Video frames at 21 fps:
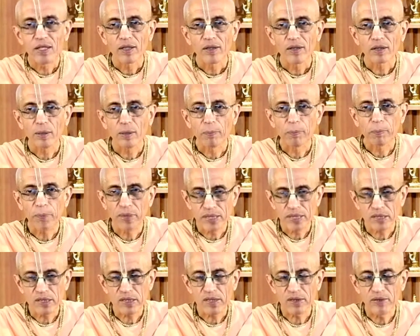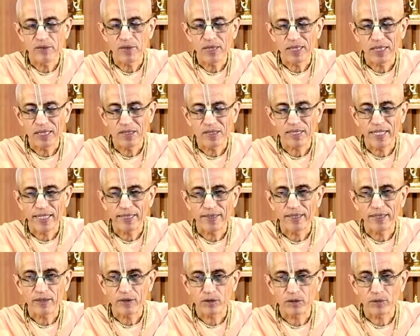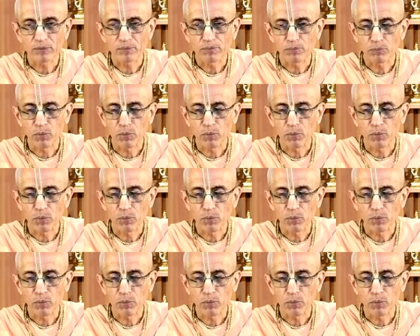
the person inside that